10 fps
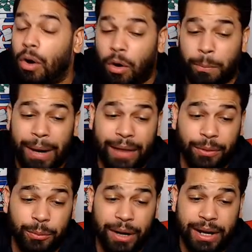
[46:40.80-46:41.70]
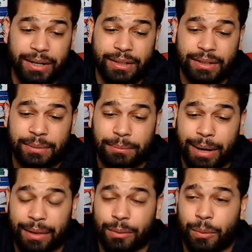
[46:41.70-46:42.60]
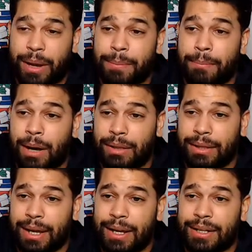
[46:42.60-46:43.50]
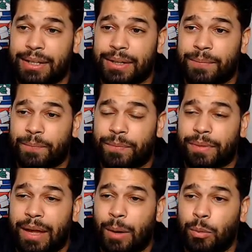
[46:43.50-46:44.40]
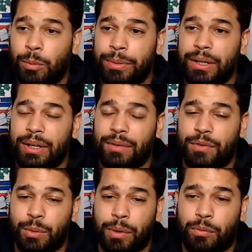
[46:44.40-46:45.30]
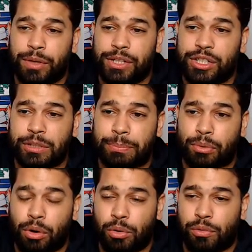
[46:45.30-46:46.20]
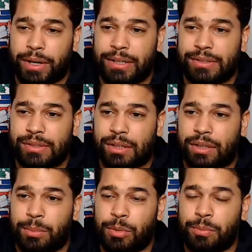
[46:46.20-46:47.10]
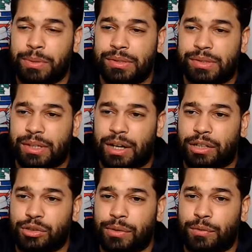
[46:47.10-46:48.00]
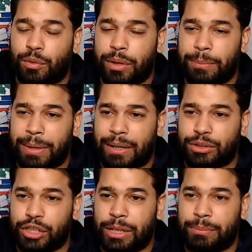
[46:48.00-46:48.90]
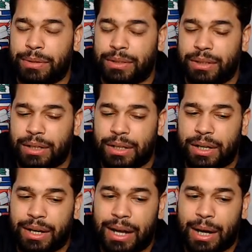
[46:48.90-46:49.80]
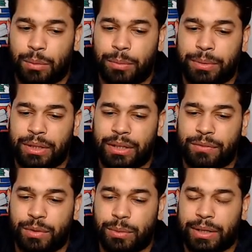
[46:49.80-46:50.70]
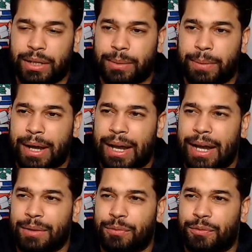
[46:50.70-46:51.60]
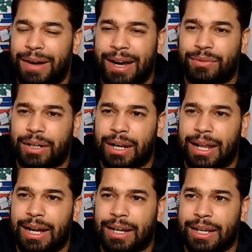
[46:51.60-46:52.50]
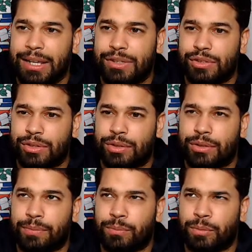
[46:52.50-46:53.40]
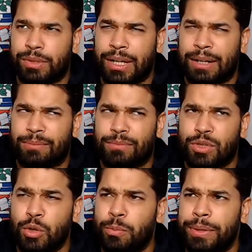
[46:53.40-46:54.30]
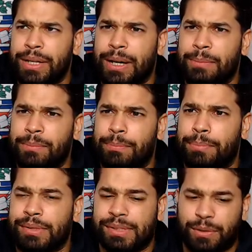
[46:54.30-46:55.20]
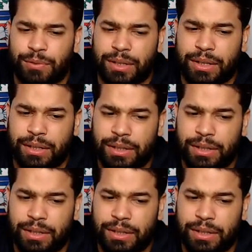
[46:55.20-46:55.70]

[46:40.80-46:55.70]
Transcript: Oh, by the way, Monday I will be interviewing Regis Prograis, the WBC 140-pound champion. I will be interviewing him at 5:00 Eastern. Was that 2 p.m. Pacific?